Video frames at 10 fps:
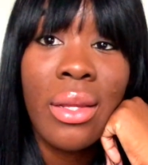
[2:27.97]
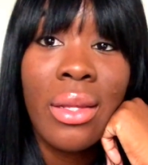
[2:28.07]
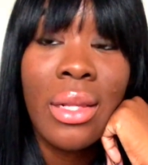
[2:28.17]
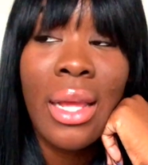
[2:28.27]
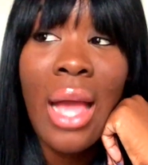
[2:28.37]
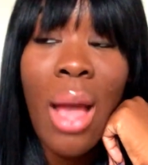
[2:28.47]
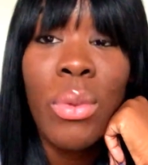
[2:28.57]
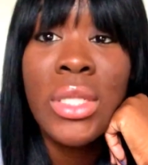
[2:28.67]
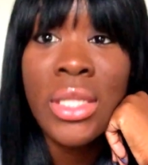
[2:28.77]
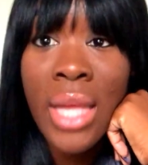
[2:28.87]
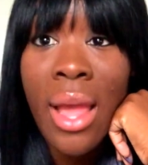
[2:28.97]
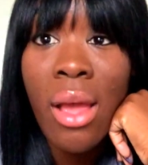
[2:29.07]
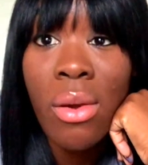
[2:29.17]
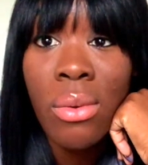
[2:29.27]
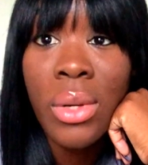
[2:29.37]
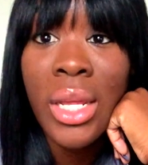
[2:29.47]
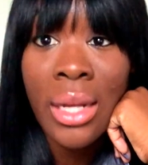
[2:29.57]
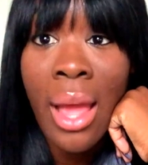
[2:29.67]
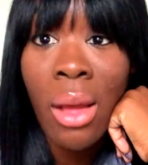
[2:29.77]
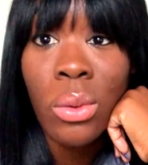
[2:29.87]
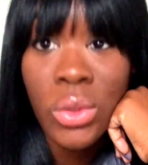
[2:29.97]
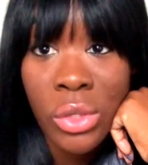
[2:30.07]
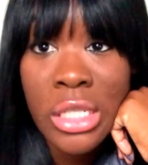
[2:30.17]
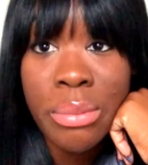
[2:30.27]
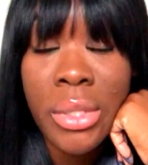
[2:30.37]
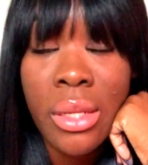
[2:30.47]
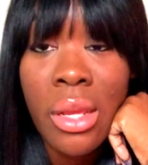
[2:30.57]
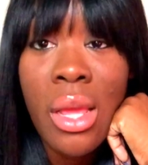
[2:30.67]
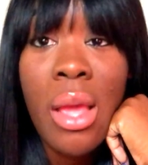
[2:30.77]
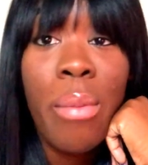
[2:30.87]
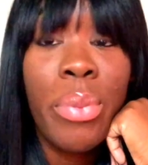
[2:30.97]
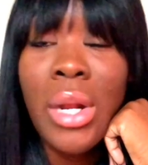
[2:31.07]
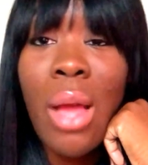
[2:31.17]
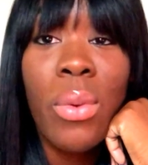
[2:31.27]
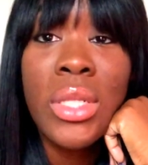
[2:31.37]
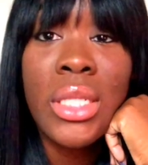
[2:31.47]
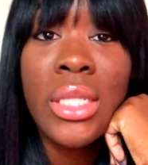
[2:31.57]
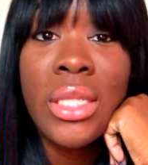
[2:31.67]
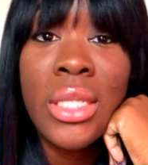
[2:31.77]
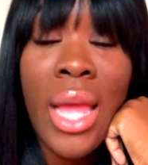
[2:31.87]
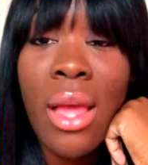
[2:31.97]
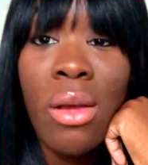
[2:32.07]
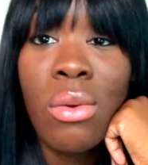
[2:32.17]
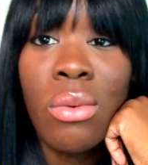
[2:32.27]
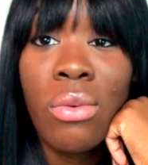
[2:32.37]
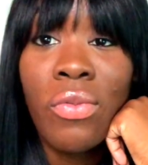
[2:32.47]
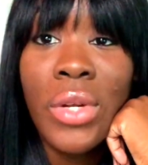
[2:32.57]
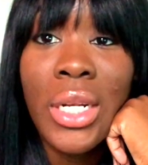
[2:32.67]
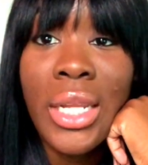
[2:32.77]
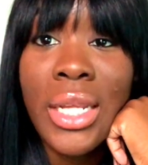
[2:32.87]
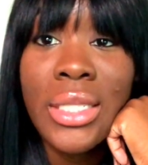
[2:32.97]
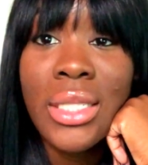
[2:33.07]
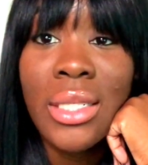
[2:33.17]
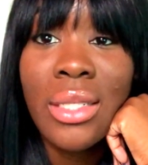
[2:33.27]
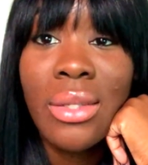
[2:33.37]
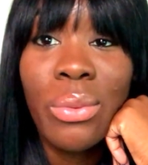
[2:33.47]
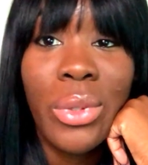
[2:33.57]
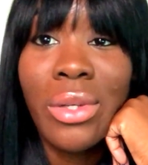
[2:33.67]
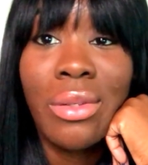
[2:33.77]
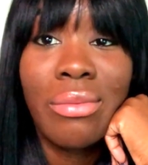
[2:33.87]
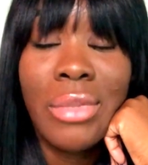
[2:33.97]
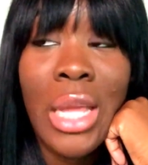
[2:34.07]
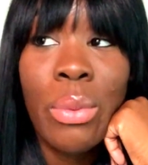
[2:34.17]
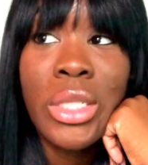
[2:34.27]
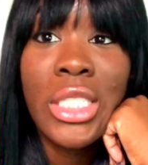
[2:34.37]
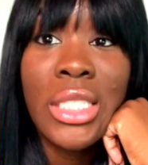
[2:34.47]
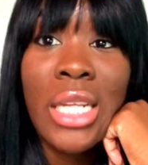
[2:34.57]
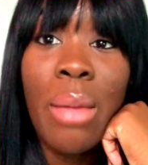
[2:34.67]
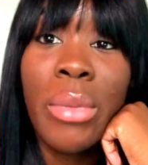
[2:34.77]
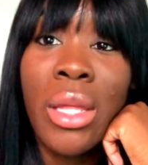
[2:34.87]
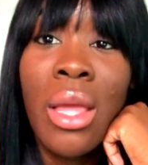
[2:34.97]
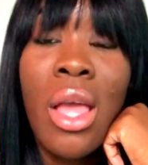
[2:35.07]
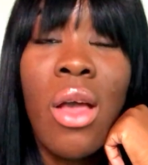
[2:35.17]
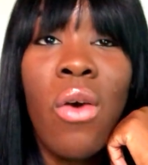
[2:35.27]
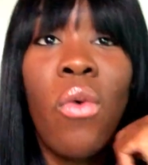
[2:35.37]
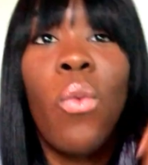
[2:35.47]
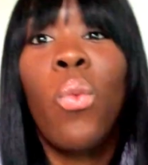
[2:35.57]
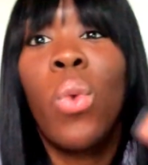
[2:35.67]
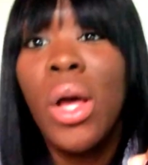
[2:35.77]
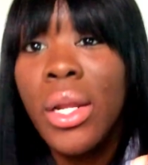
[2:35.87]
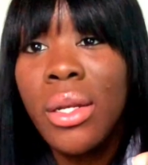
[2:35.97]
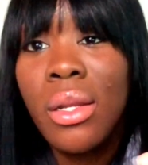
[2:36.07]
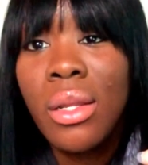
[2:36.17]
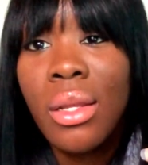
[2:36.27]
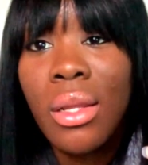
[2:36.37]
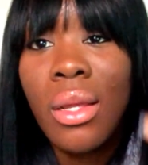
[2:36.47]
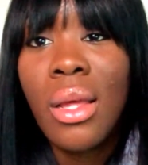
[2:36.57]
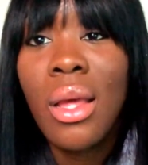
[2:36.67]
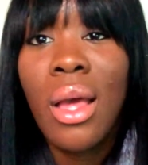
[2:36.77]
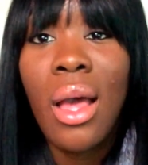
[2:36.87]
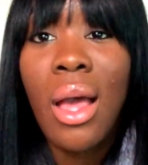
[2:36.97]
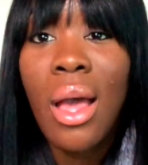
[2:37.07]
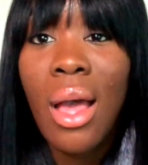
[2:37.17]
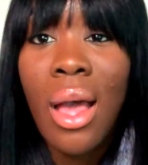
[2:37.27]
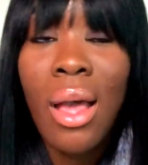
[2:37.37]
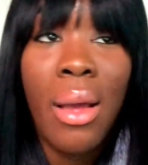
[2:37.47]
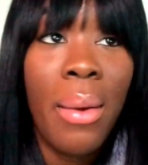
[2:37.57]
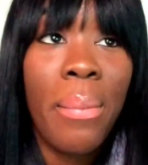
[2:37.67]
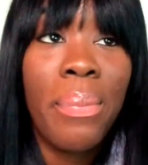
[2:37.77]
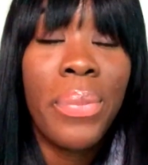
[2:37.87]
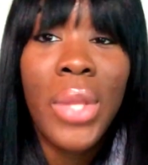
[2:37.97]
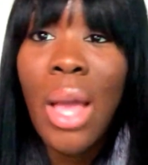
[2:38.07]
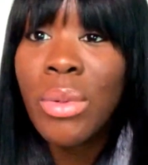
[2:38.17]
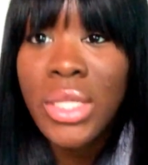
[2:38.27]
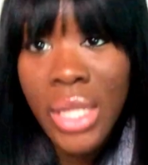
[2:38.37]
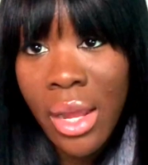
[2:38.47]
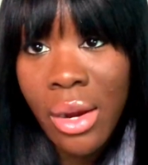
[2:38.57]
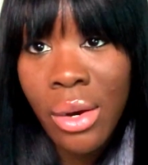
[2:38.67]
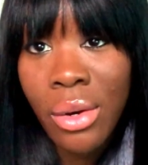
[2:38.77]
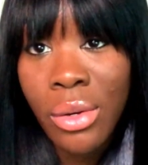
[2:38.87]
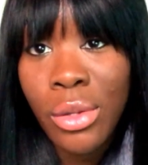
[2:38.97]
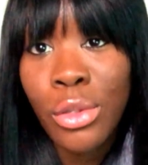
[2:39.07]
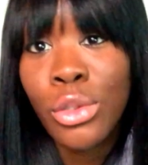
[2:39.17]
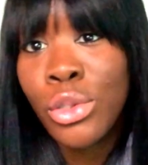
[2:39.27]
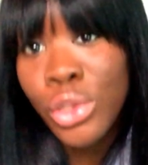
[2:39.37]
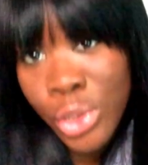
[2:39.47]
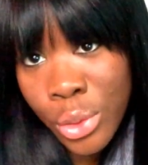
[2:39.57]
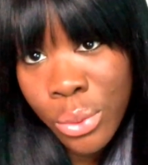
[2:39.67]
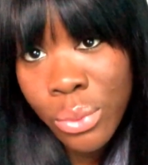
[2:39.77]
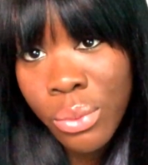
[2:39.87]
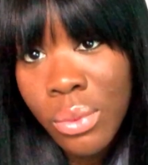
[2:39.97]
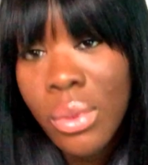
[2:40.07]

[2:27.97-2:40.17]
Like, I was down and out, trust me. But I wasn't down for the dancing world. That was just not me. One, I was scared. Two,